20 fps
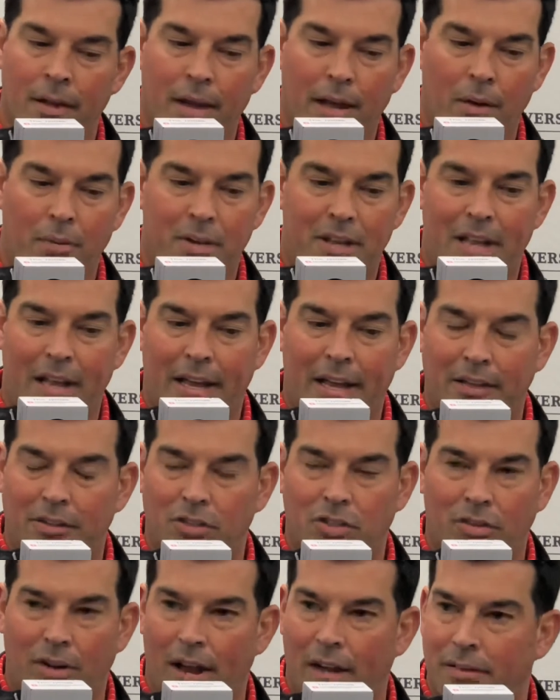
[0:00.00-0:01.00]
and we can't get
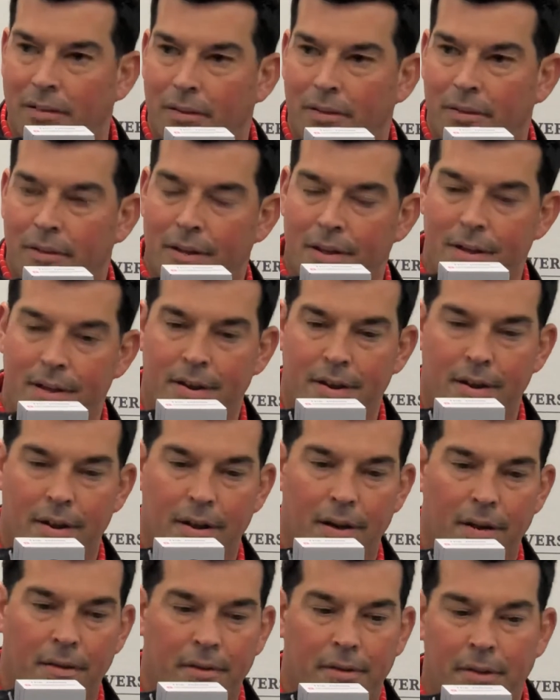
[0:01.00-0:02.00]
distracted. And
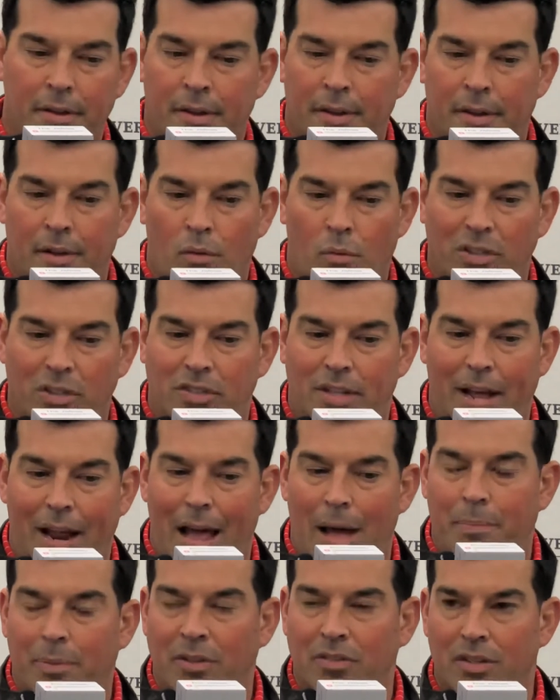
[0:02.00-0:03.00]
once that
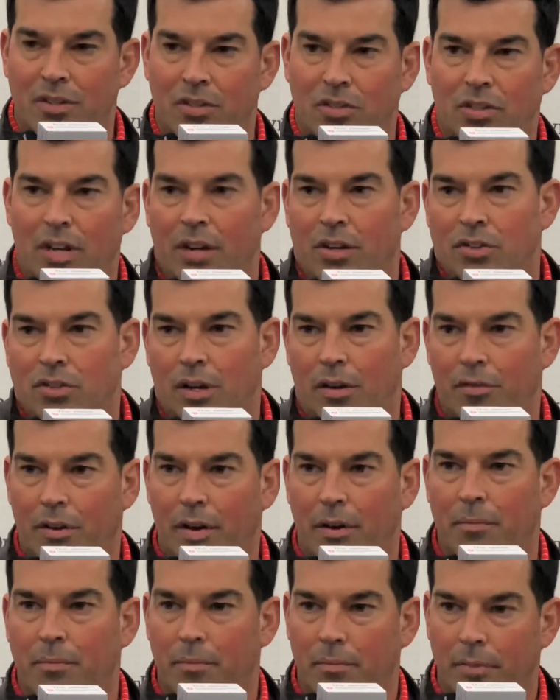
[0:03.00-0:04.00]
happens, then you set yourself
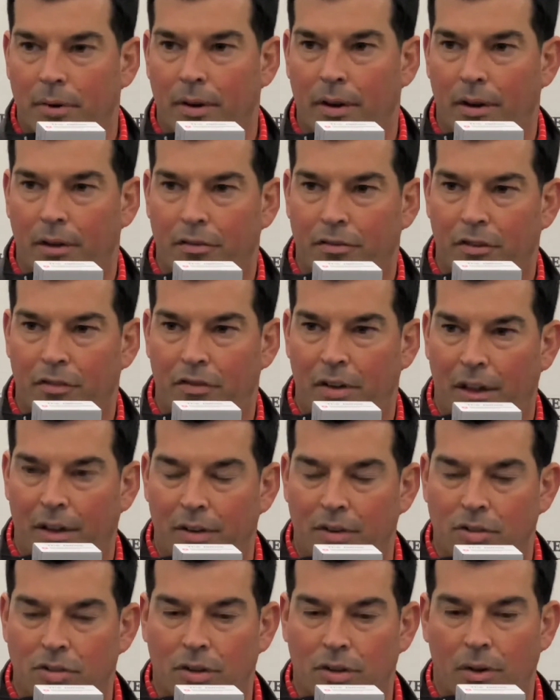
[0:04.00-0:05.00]
up for
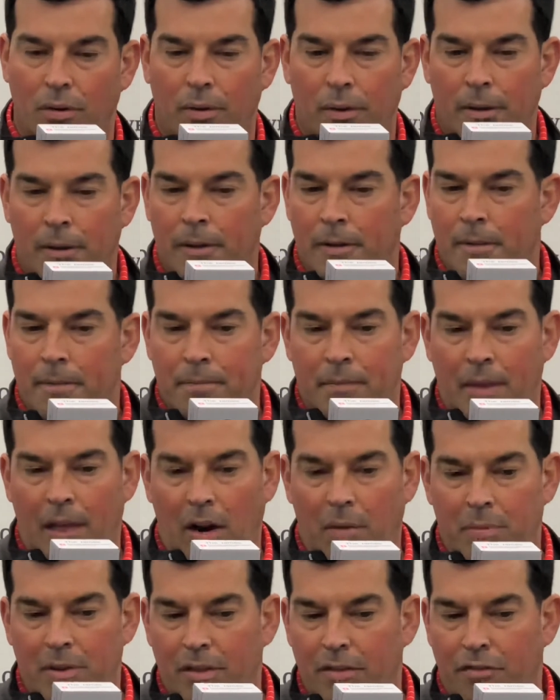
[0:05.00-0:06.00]
failure. So
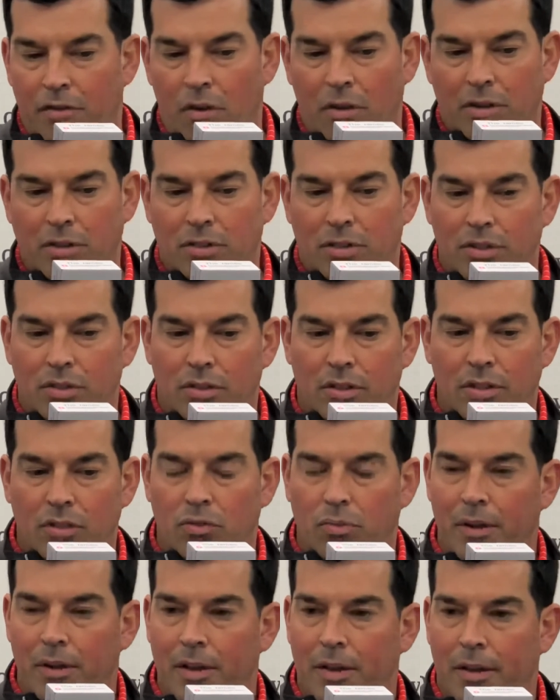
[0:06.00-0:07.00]
that'll be the focus
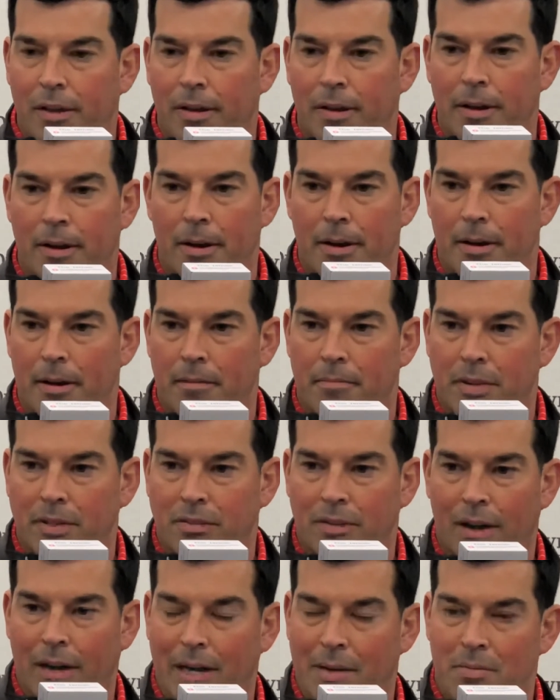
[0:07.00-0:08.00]
this week.
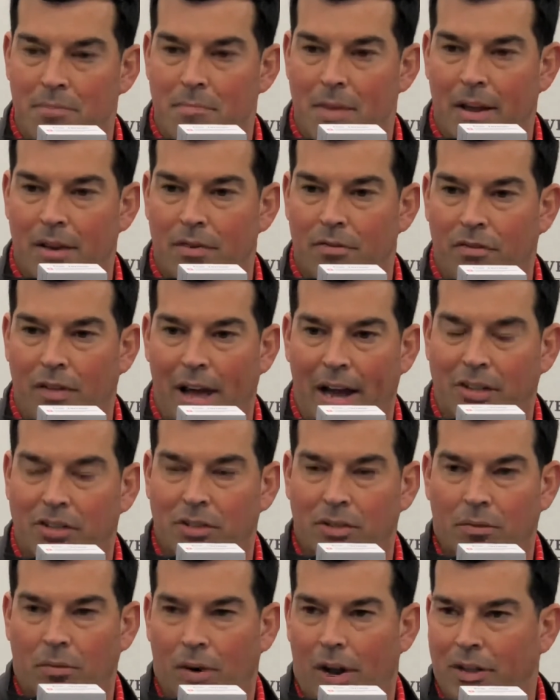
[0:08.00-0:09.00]
It's not going to be
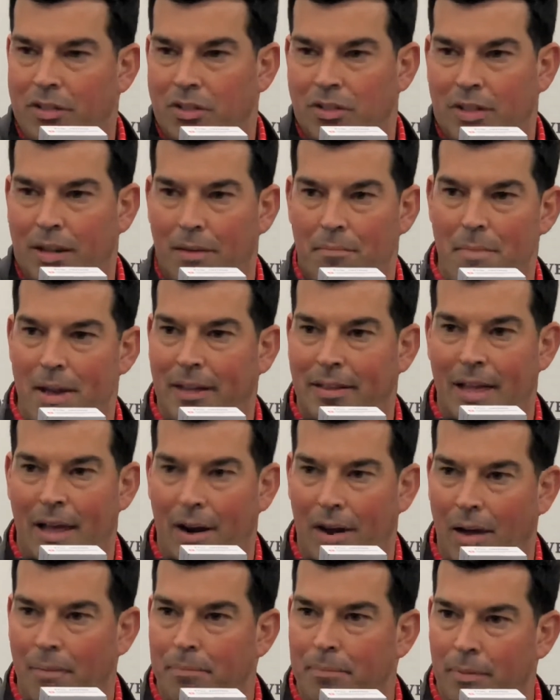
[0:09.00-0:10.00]
manufactured. We're not just going to make
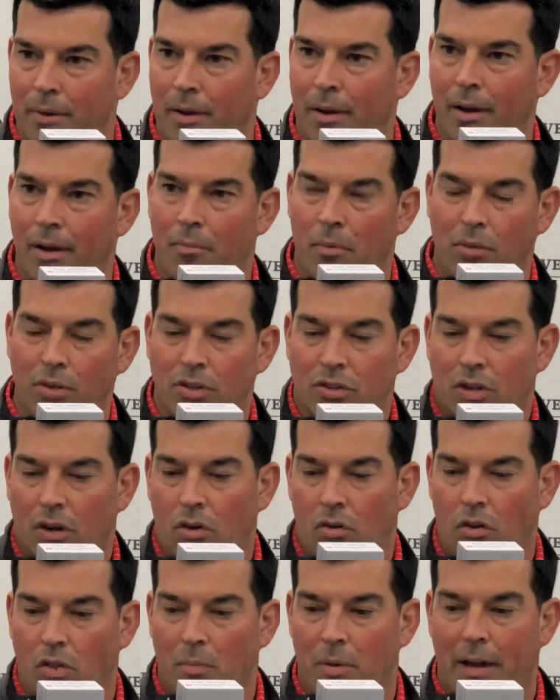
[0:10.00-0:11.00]
that up, but we're just going
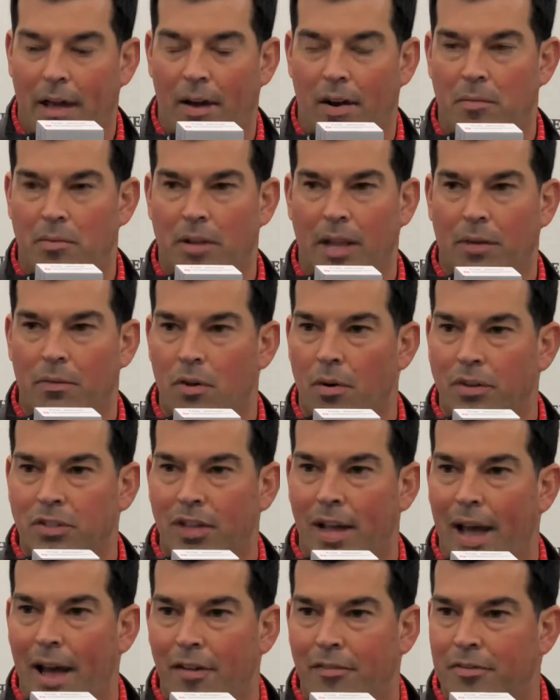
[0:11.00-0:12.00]
to hold them accountable like we always
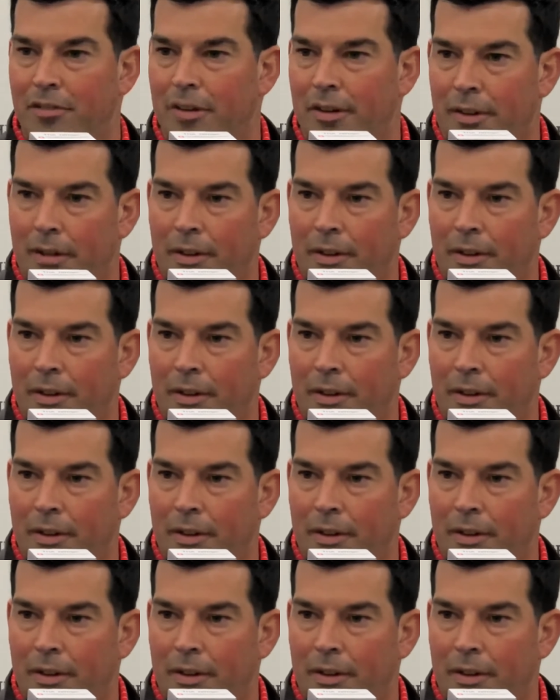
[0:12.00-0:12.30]
have.